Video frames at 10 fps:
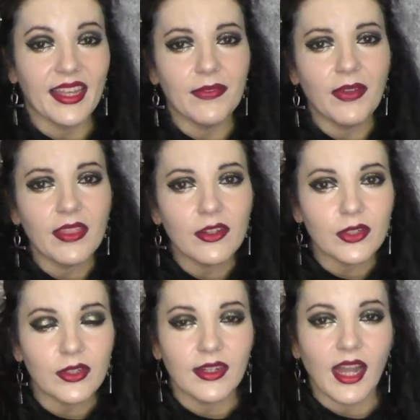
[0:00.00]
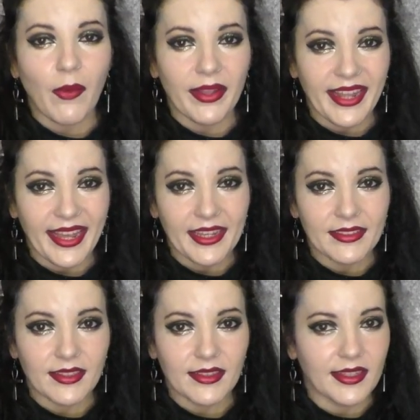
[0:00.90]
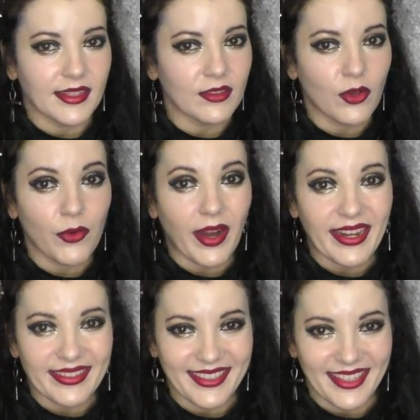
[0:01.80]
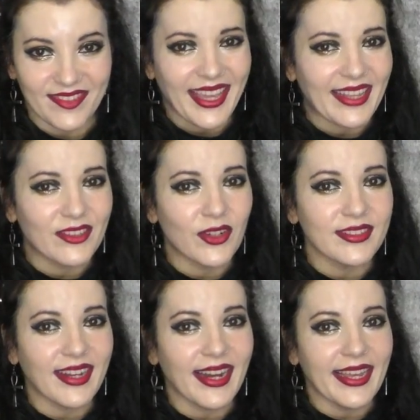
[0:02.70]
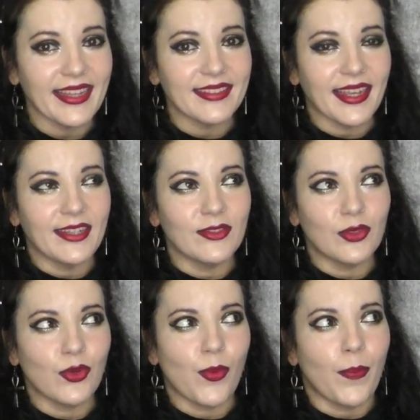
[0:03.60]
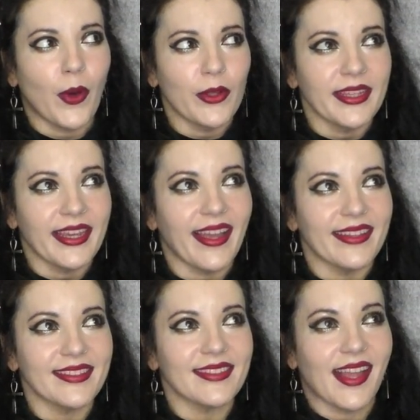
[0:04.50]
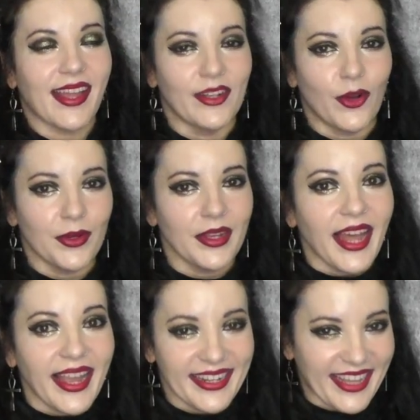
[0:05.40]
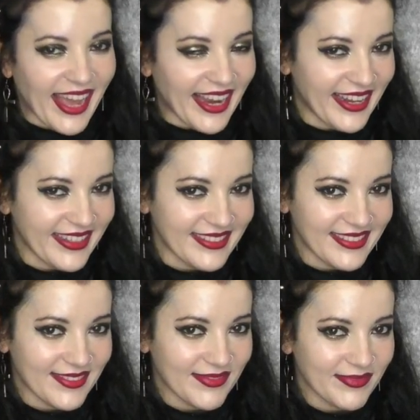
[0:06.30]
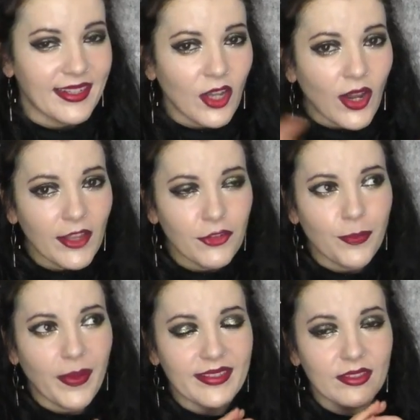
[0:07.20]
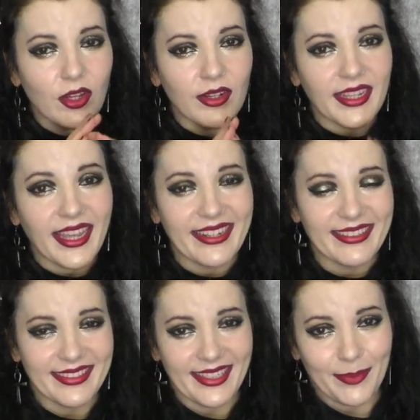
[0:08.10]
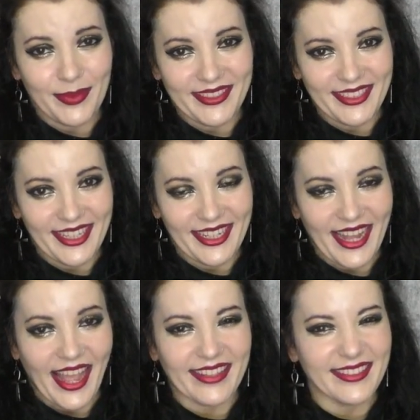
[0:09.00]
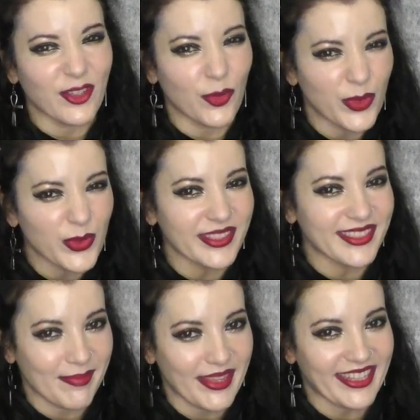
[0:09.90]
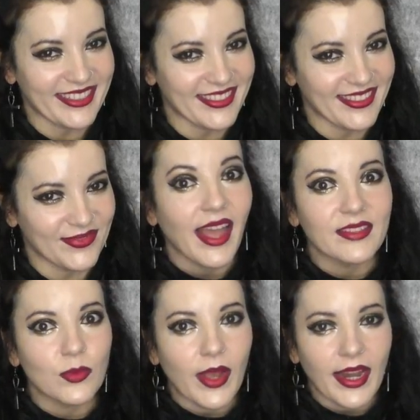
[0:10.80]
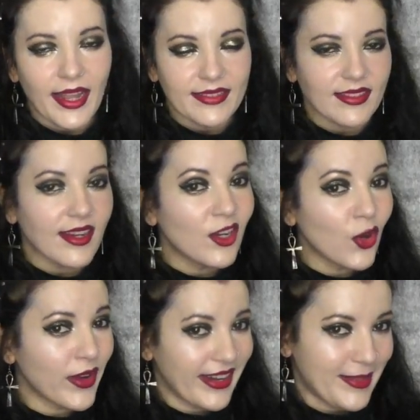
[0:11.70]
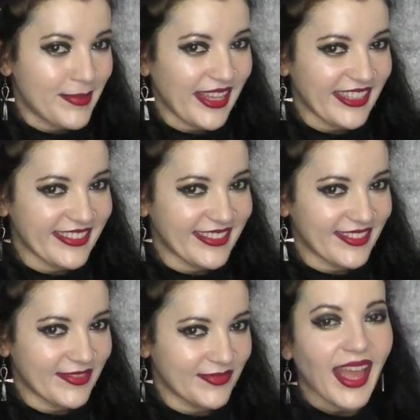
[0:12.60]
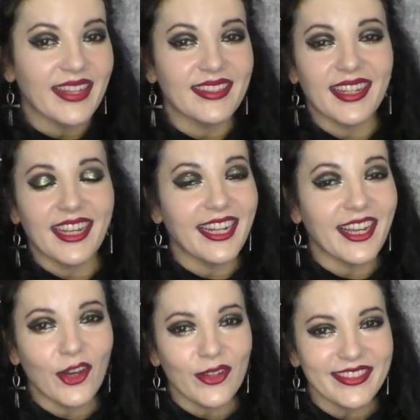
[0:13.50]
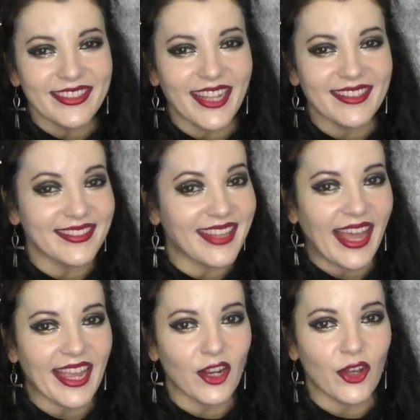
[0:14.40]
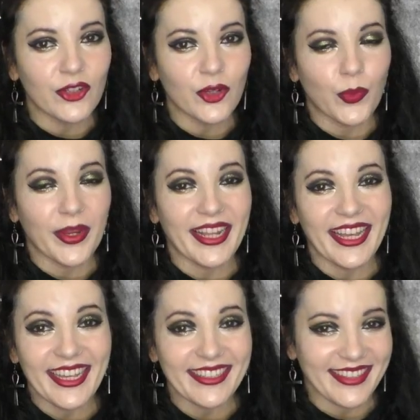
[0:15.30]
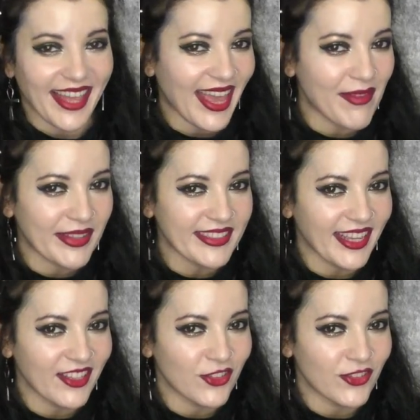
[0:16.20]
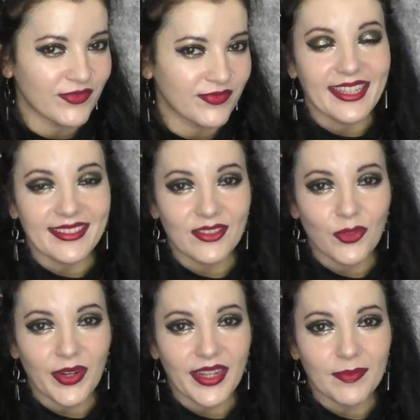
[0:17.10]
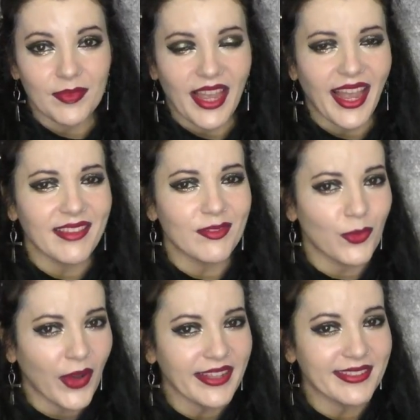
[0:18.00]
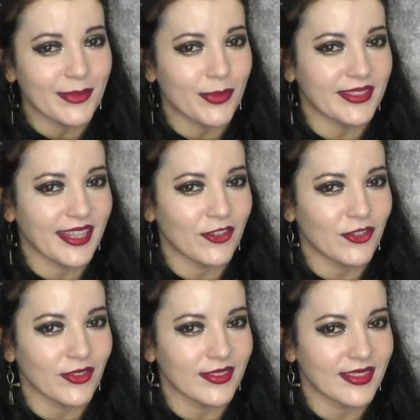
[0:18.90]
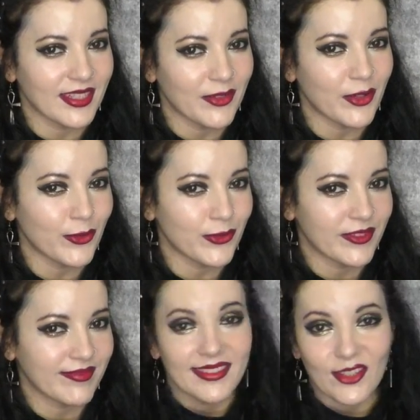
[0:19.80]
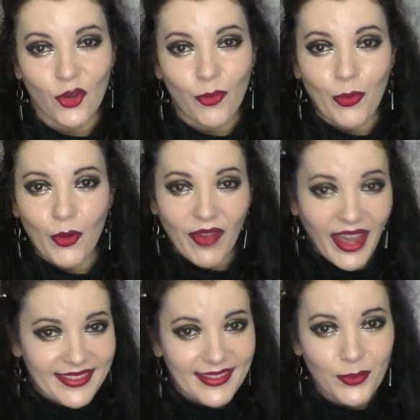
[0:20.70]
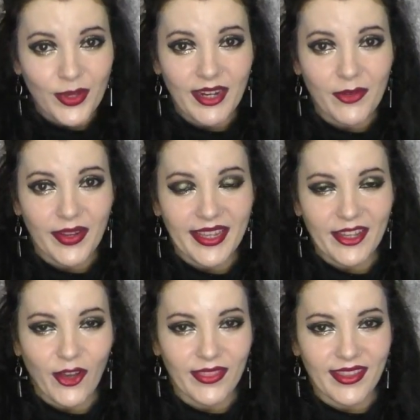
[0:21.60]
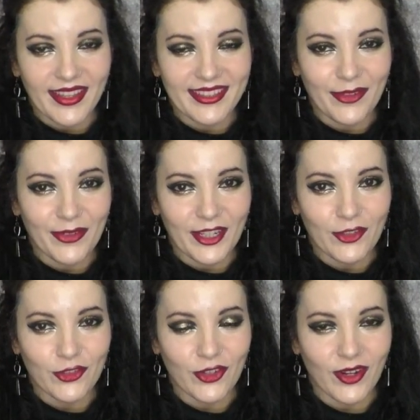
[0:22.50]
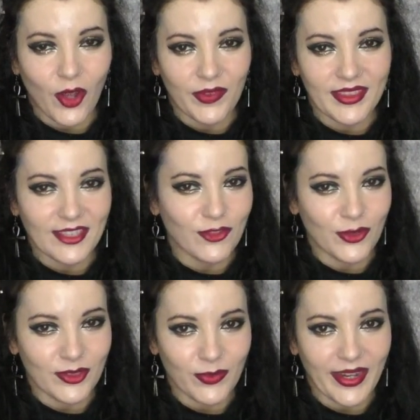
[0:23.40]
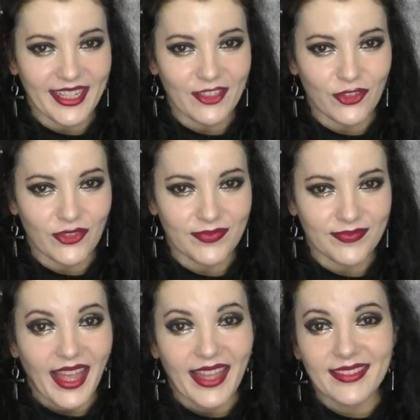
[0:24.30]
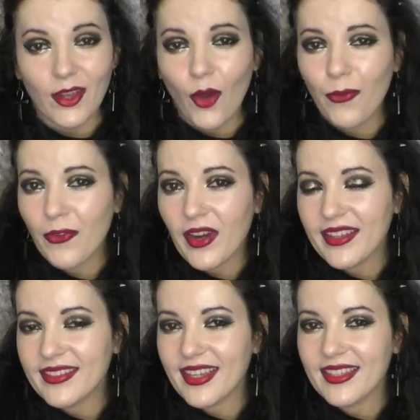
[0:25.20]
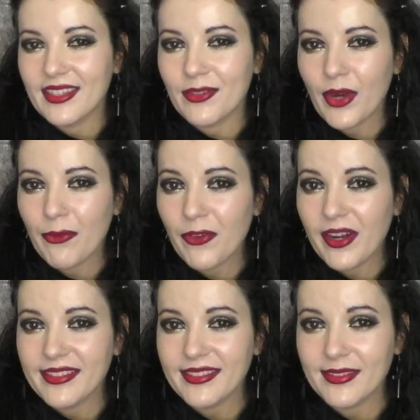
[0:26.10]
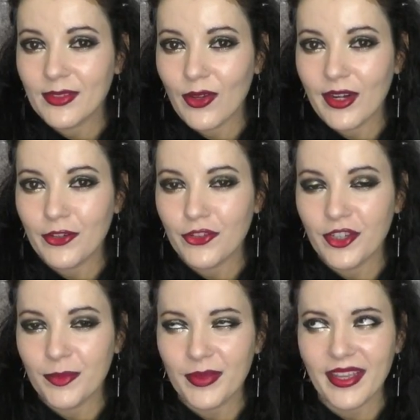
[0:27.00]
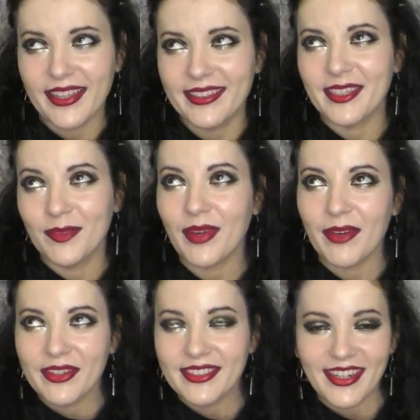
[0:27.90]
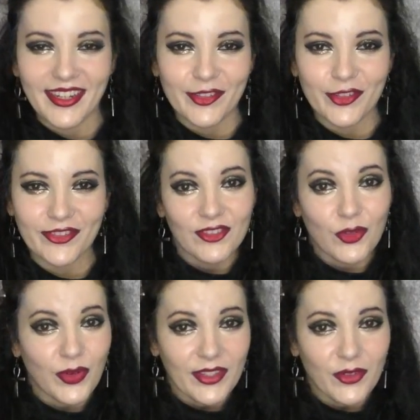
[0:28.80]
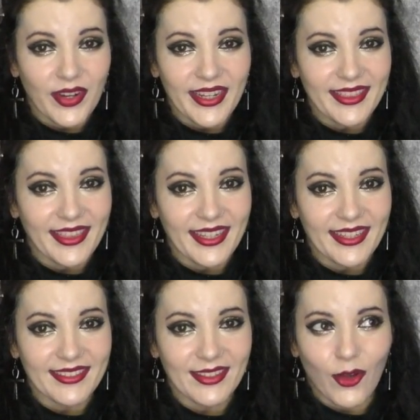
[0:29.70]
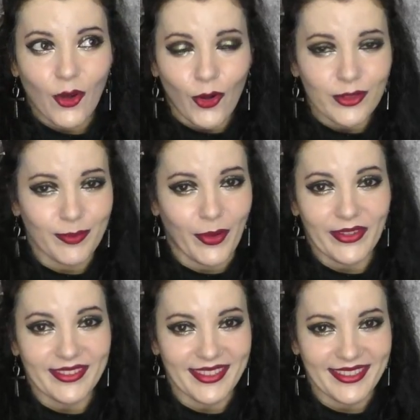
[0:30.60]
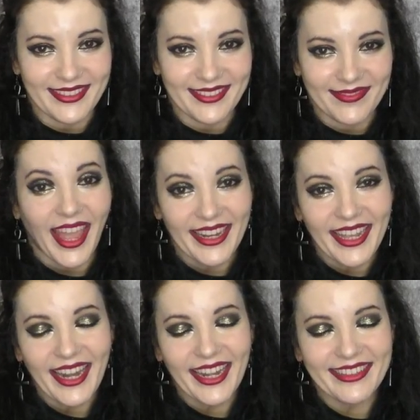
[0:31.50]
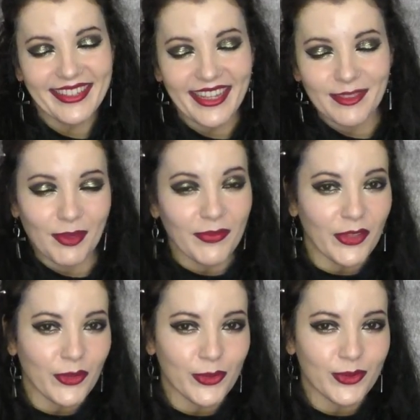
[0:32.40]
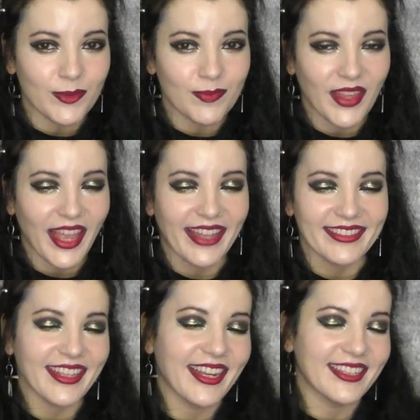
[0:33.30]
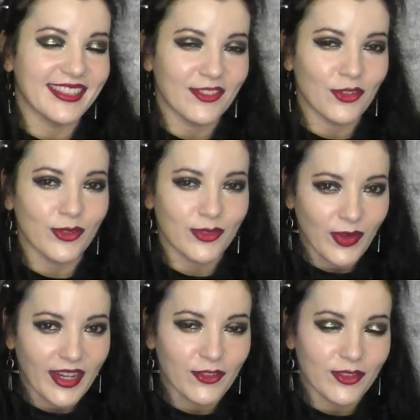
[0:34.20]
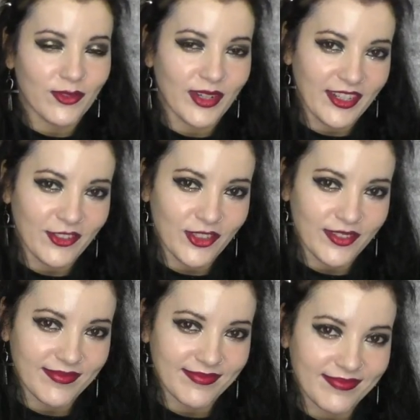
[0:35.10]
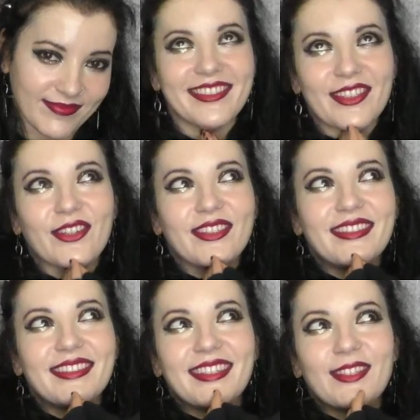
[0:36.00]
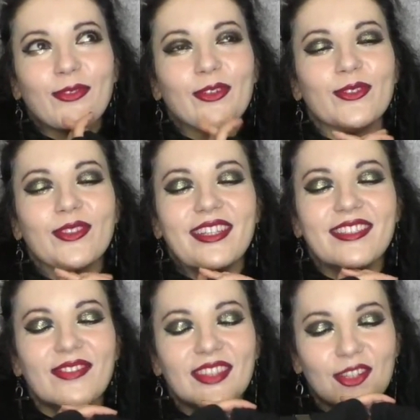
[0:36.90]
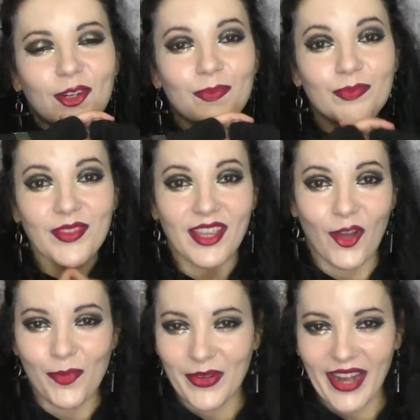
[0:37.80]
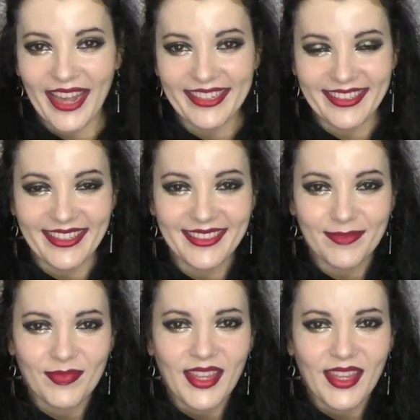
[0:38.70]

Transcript: even though nowadays this orality can translate into podcasts and online guidance, the knowledge passed on can still be seen as community based, as well as locally based, and in a constant dialogue with its heritage, history, and reinterpretations thereof. So, provided we agree on the definition of indigenous religion, as offered in the reference scholarship and in my research, Druidry ticks all the boxes and can indeed be viewed as an indigenous religious tradition. So, this is it for today's video. Hope you liked it.